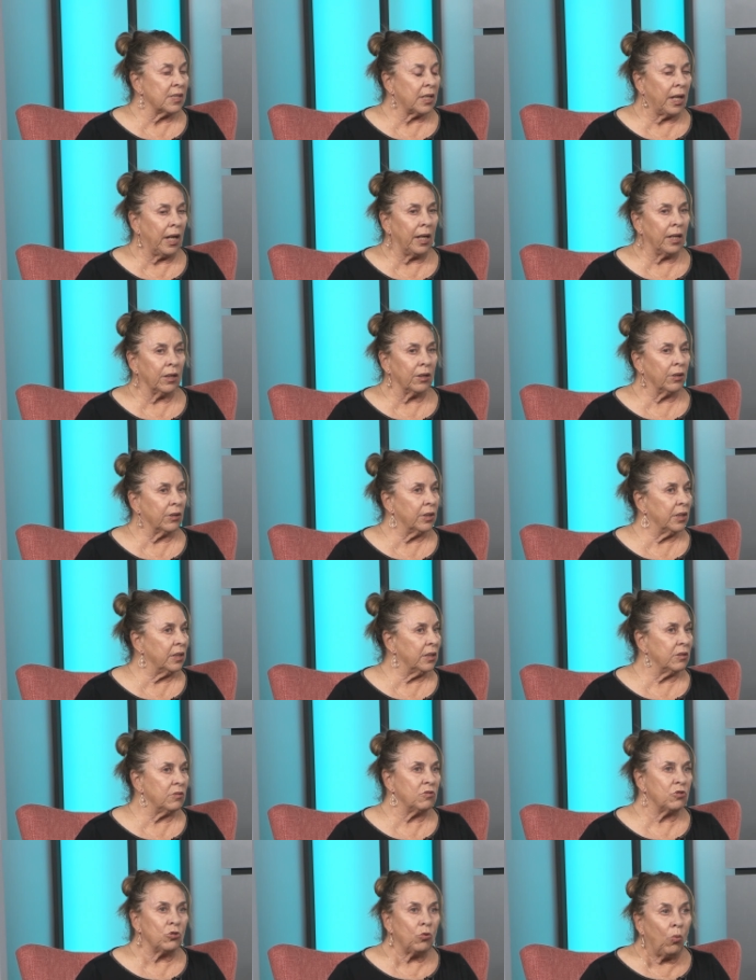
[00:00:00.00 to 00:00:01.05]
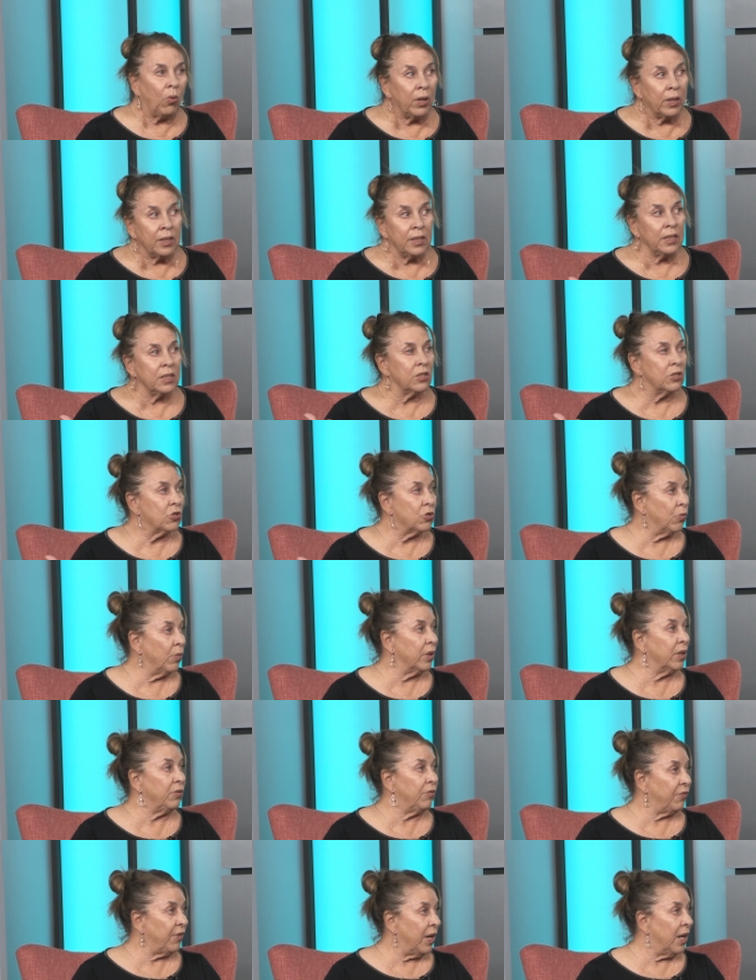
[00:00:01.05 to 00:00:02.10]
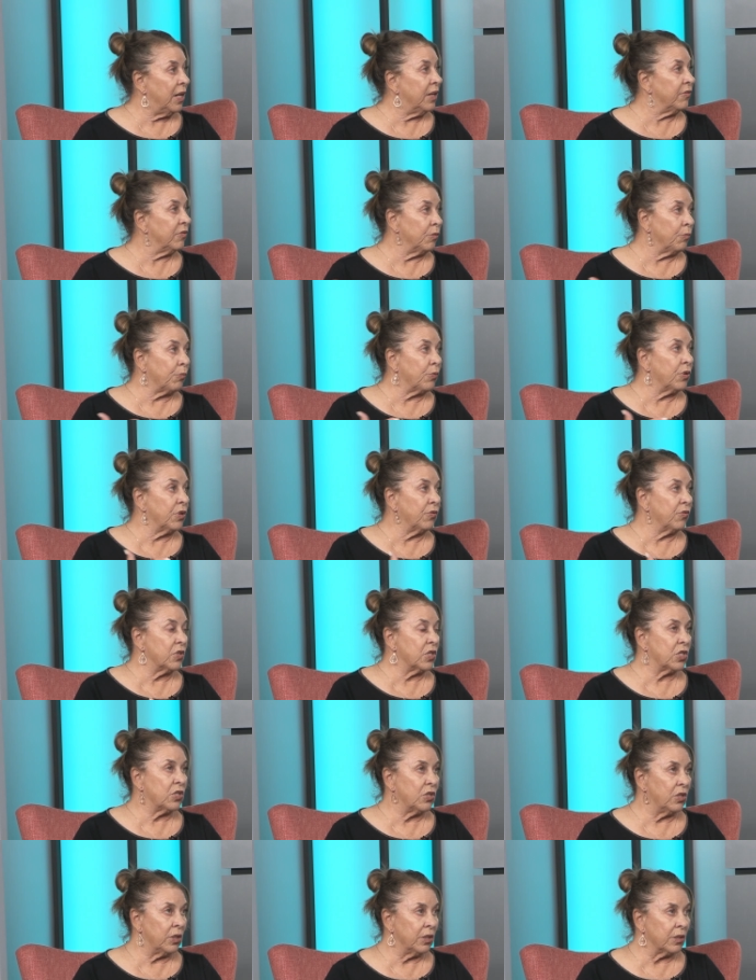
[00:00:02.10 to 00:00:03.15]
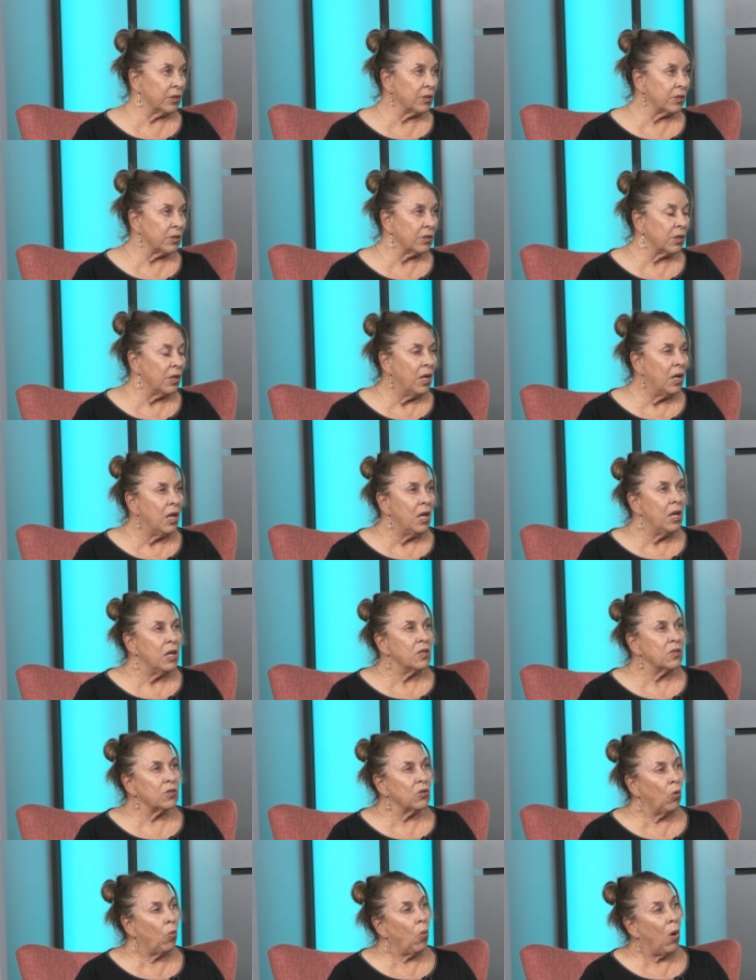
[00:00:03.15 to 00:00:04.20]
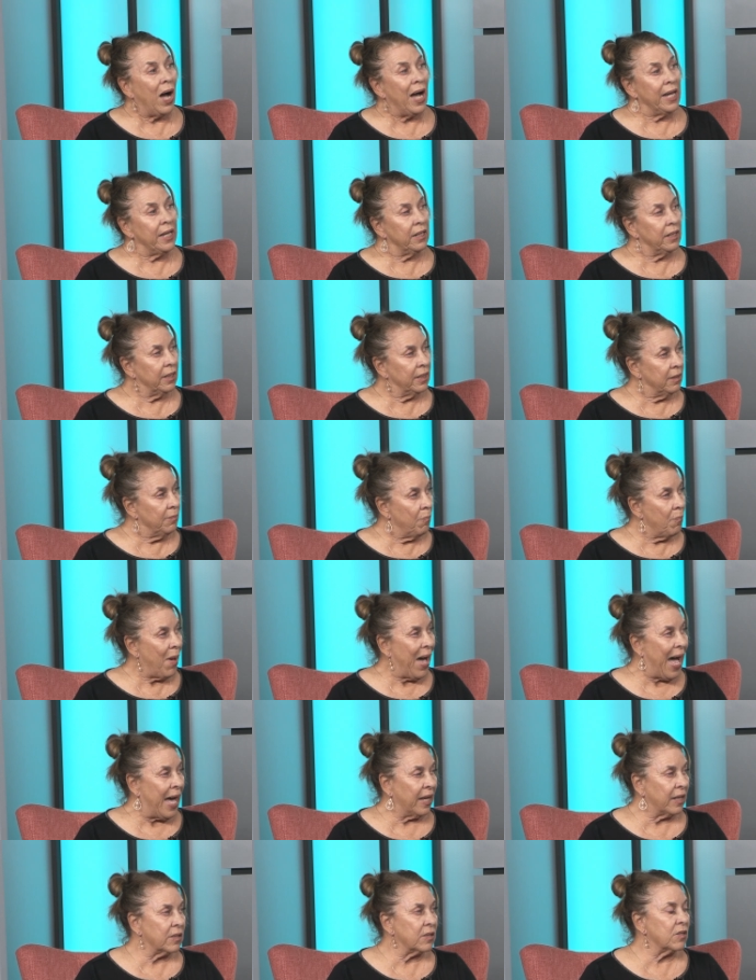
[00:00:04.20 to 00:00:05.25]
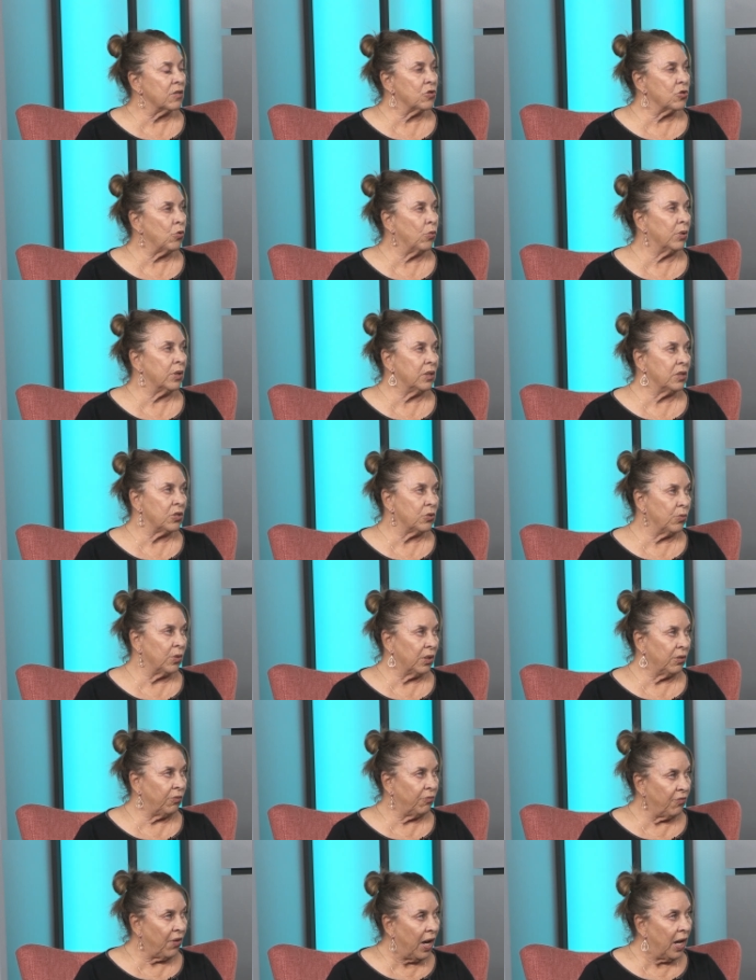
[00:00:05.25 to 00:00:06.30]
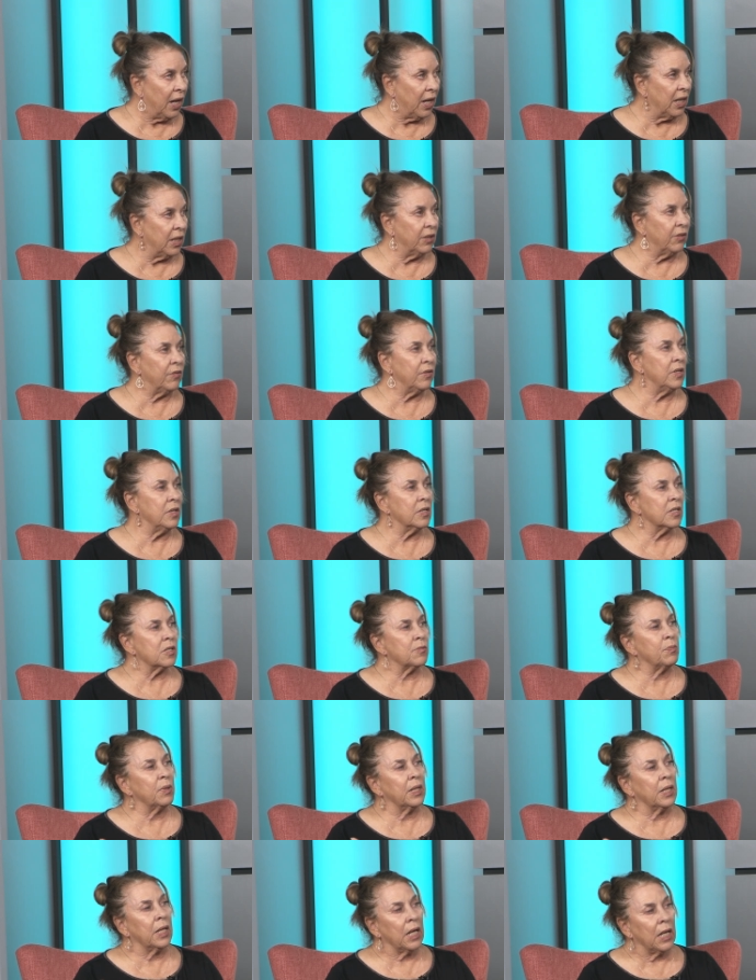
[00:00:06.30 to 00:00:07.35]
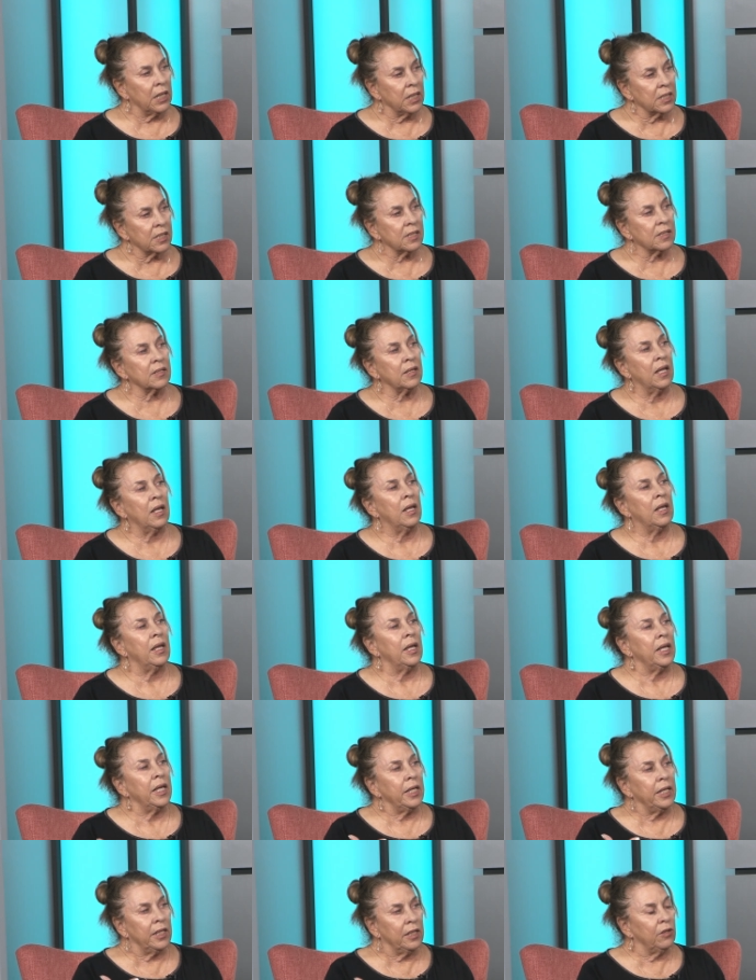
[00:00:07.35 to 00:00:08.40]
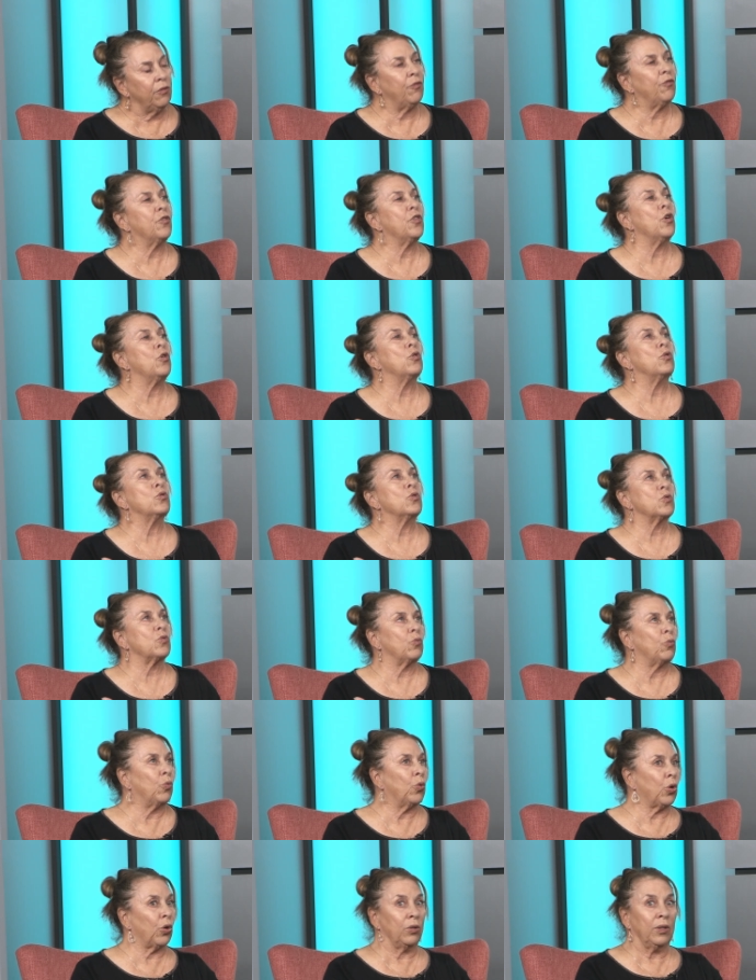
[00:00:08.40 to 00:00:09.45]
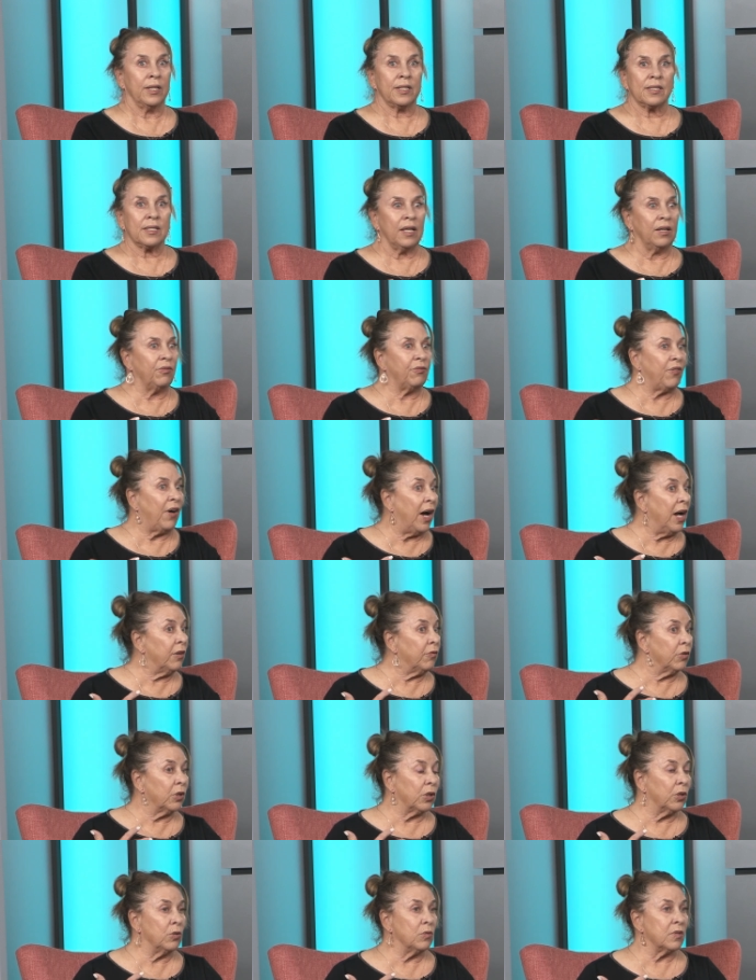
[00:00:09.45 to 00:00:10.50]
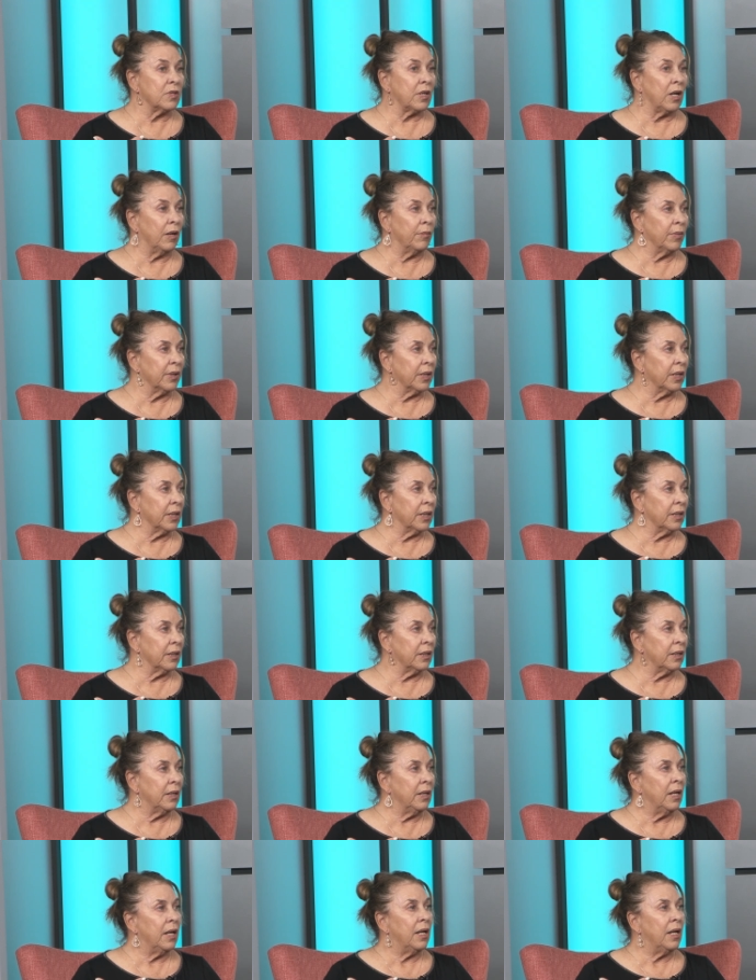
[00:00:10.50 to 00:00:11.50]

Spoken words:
carried 20 to 25 in previous years. So why it impacts the 2025 is because if those were, let's say, 5 recruits coming in,